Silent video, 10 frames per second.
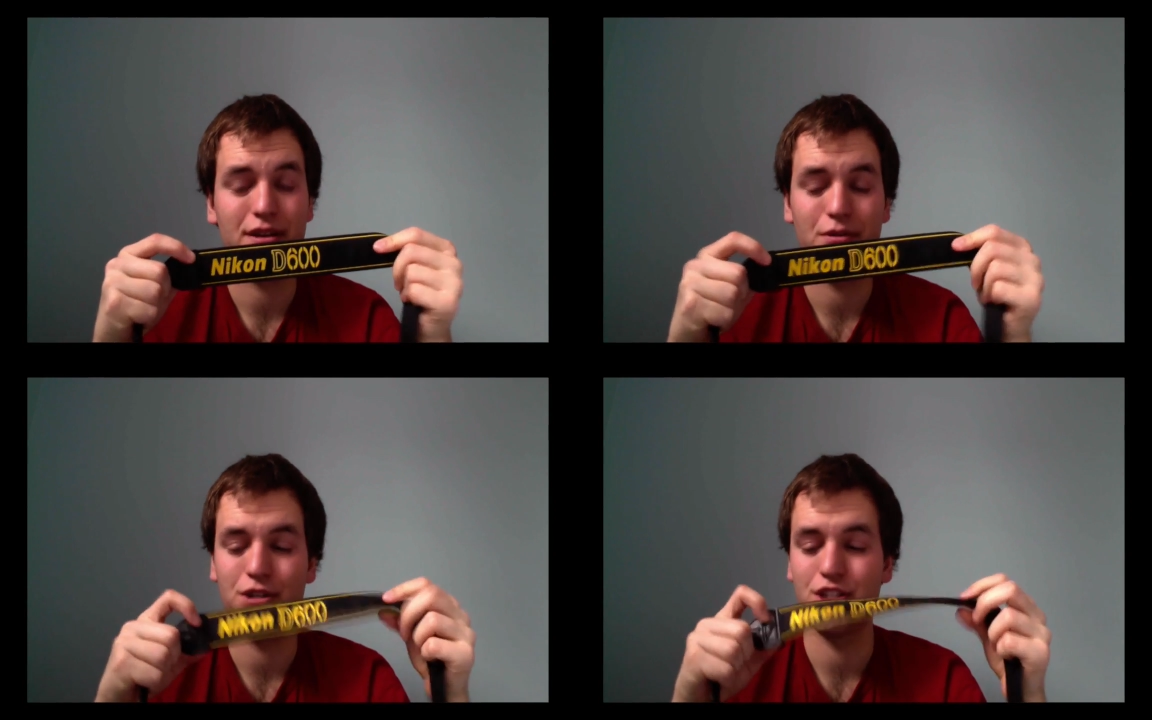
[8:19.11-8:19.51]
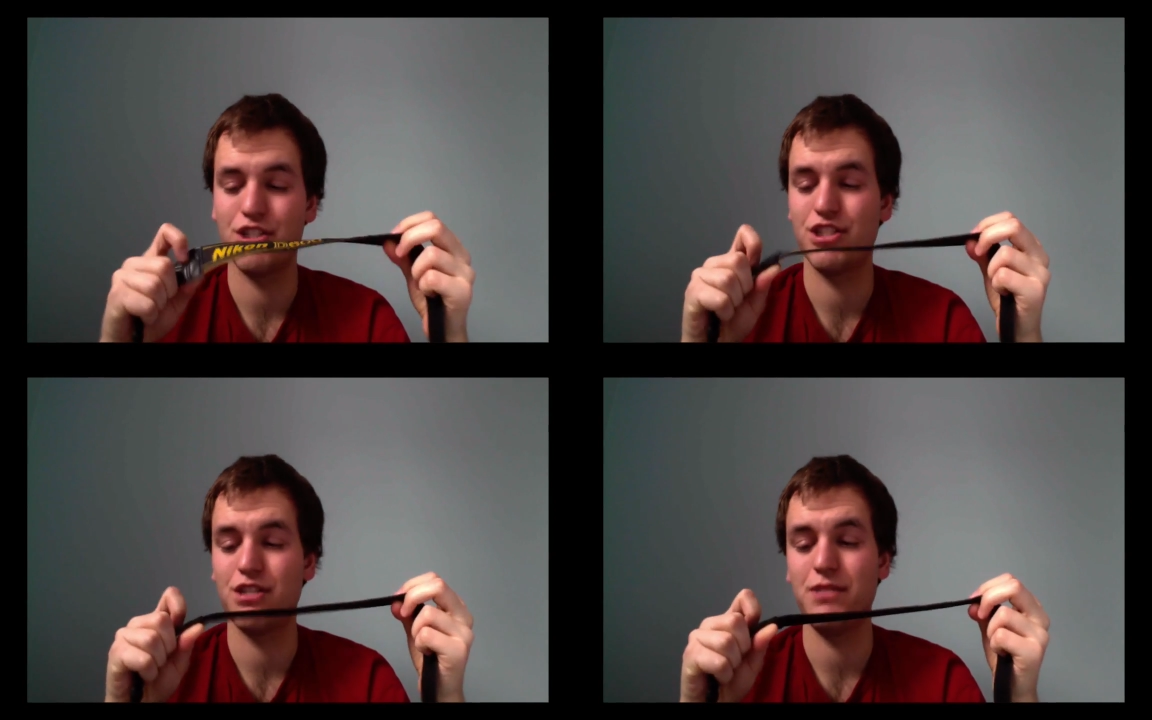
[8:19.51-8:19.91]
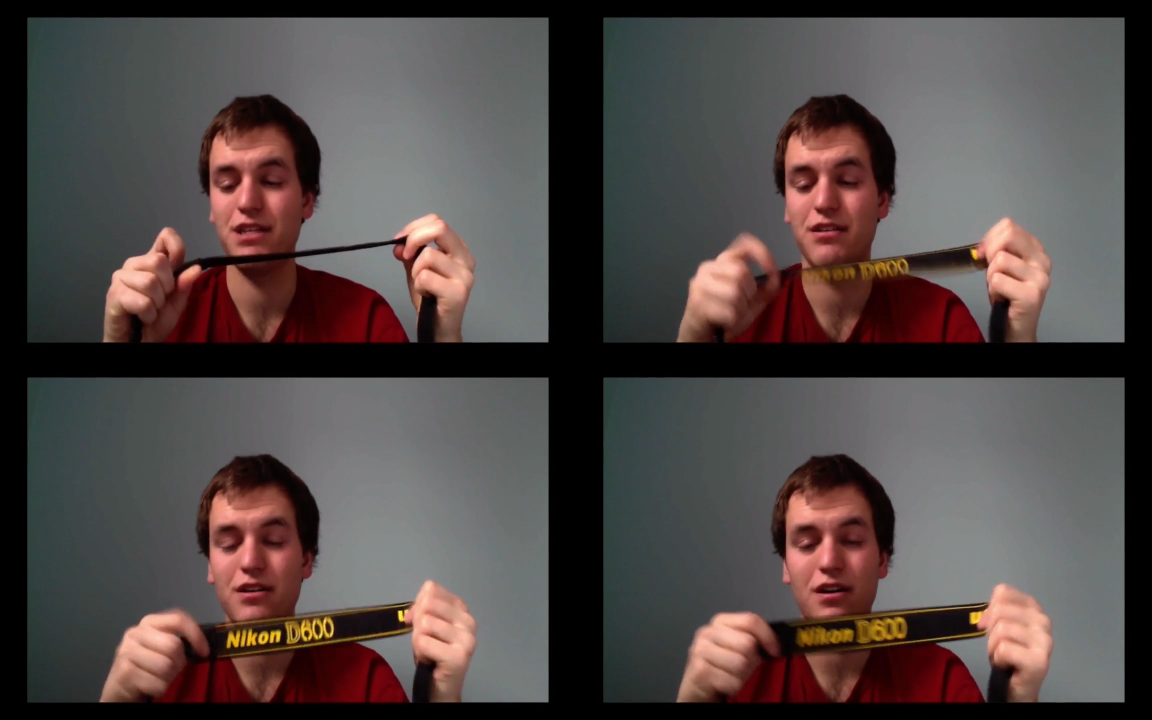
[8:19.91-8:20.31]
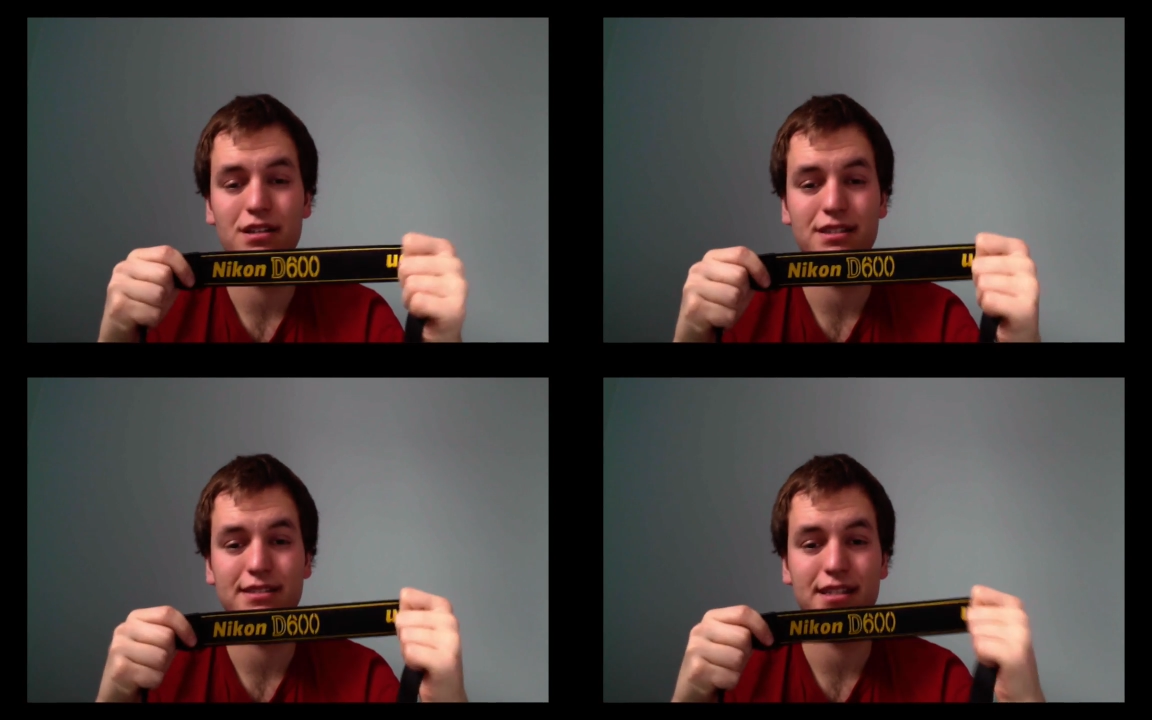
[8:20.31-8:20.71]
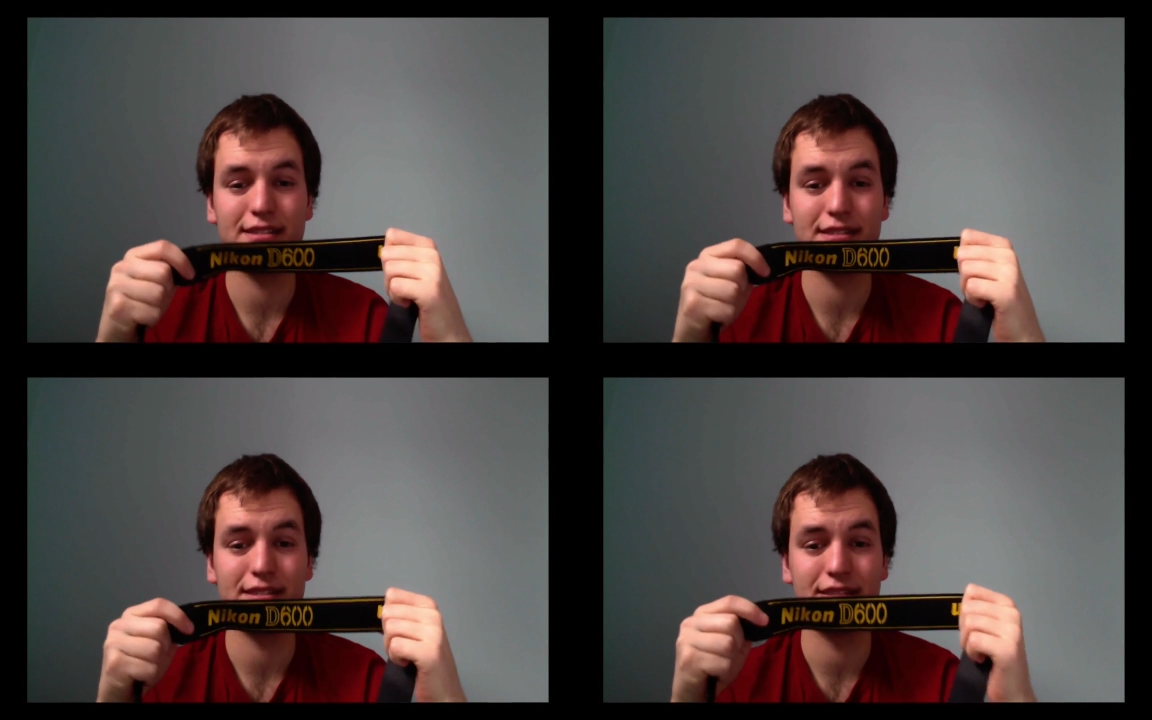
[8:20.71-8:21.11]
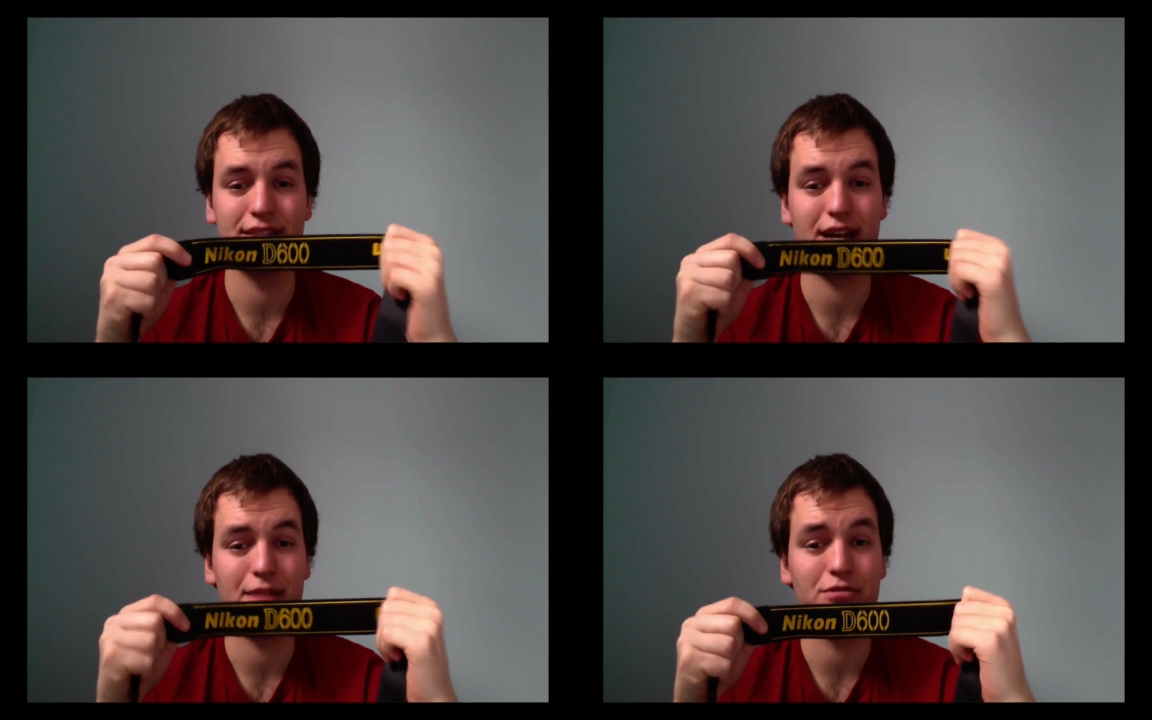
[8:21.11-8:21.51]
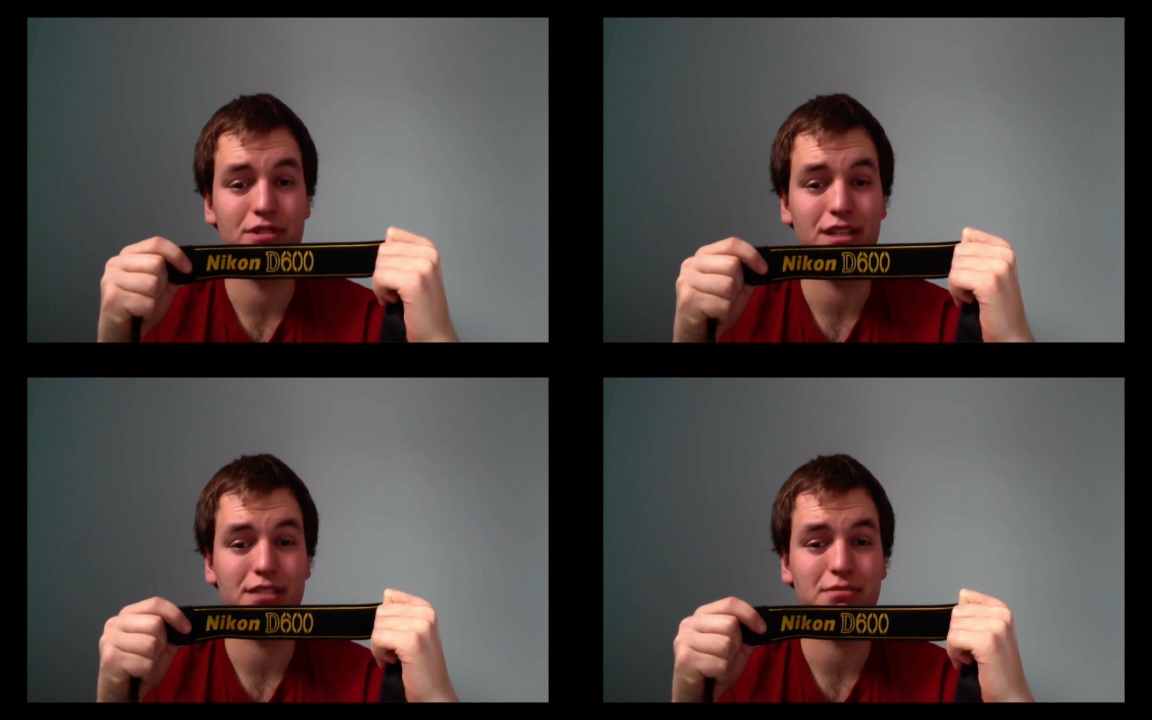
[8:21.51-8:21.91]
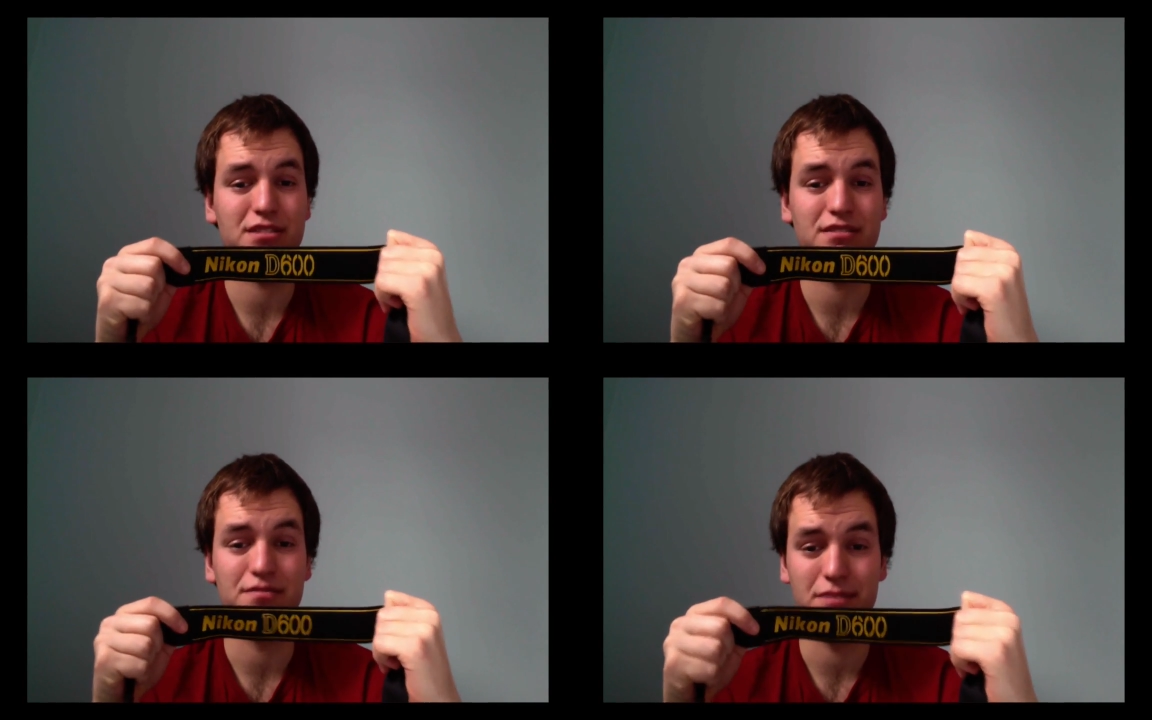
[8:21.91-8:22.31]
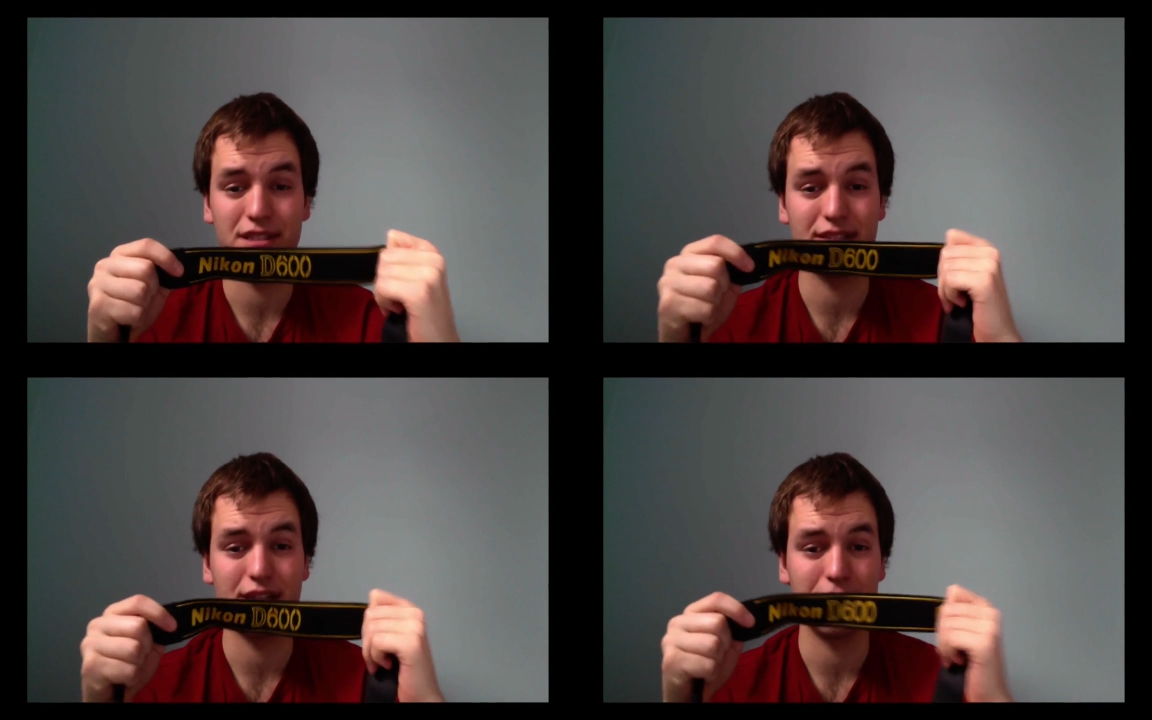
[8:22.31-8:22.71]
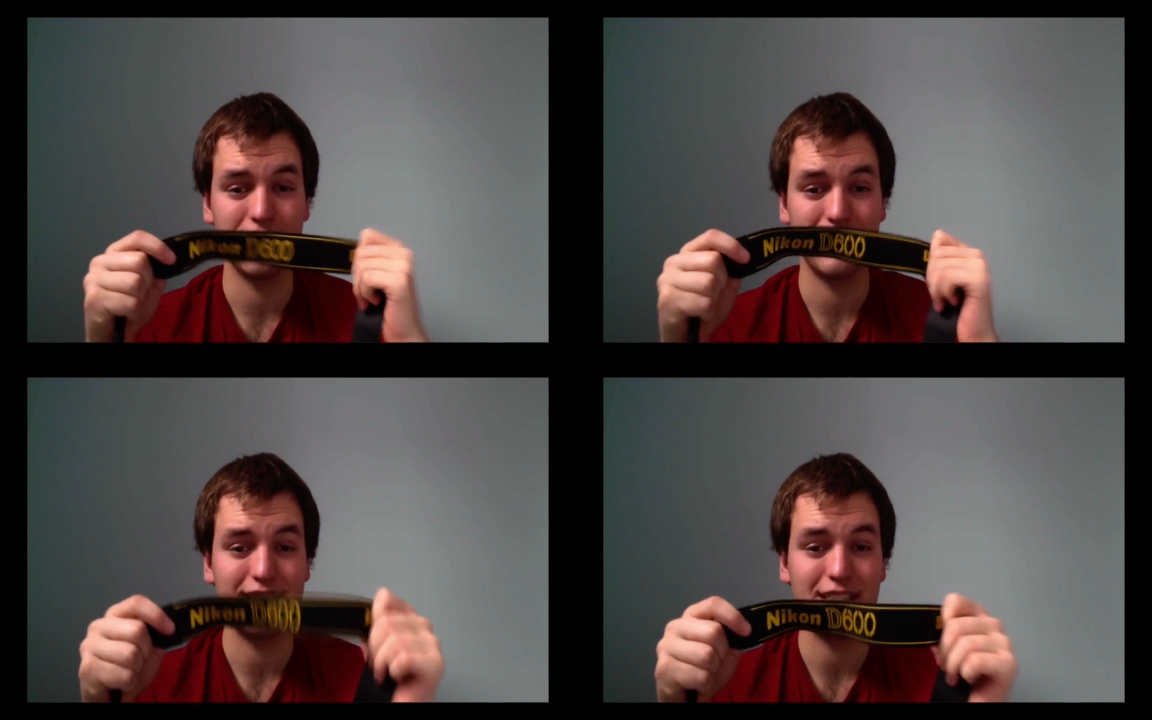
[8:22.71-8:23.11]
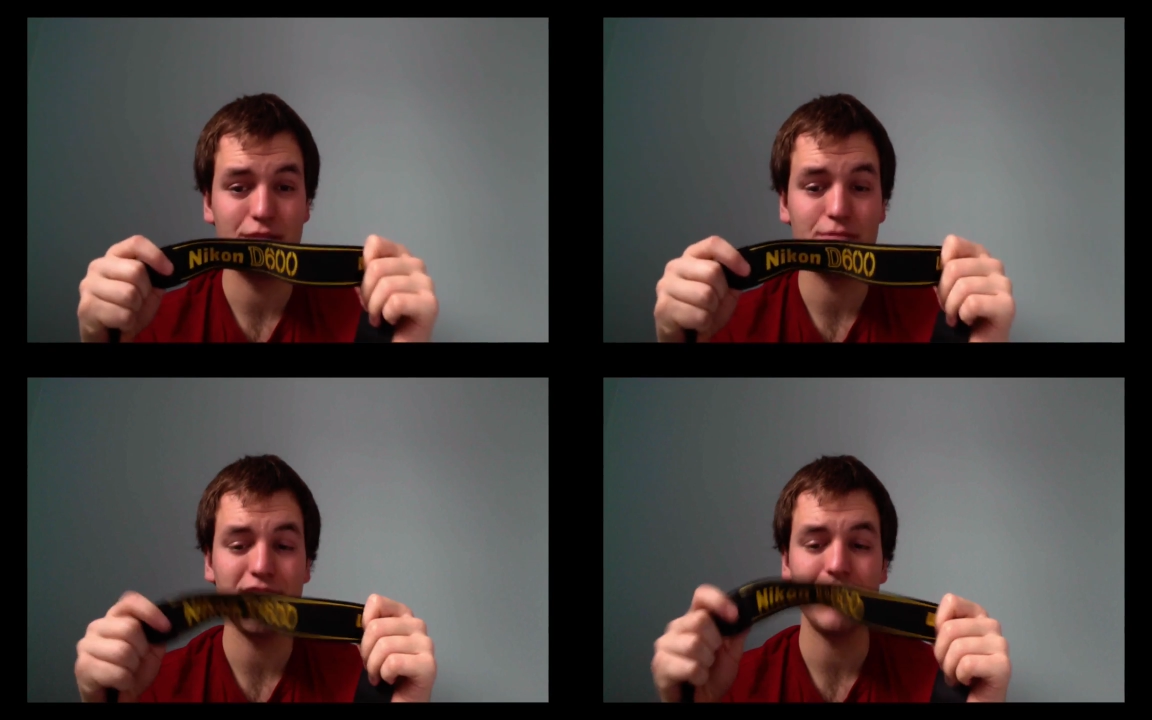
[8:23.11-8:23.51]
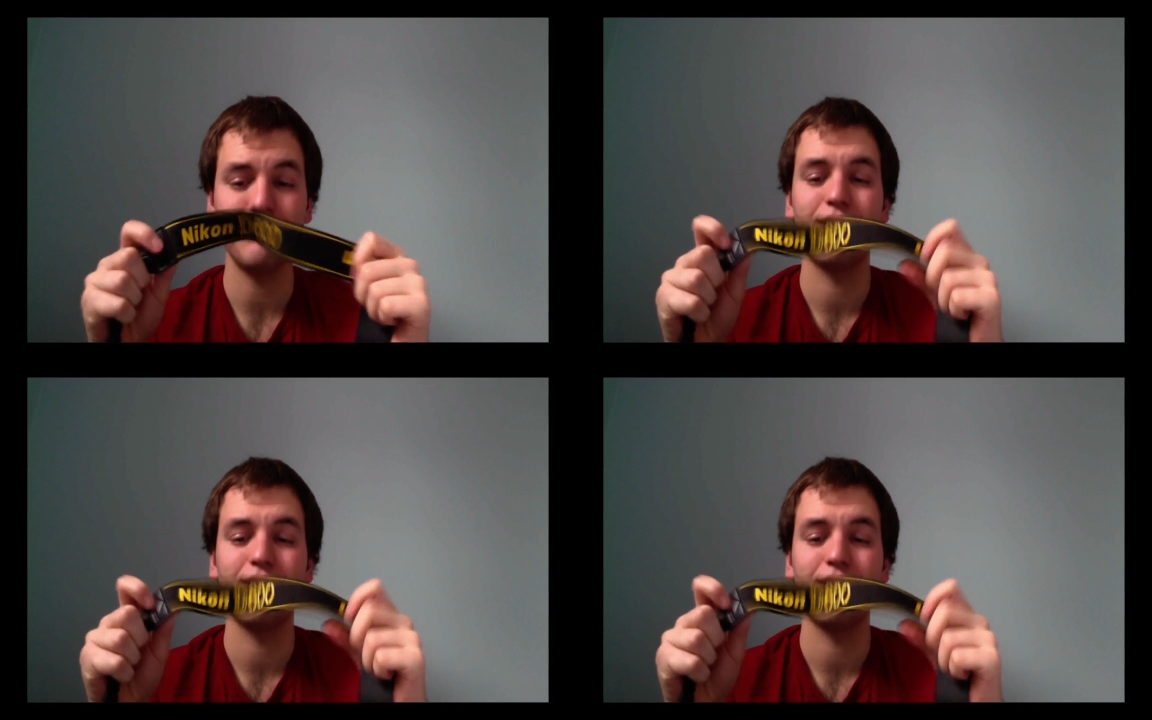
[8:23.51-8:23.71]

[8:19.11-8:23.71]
which to me all it says is, "I'm really expensive, please come and steal me."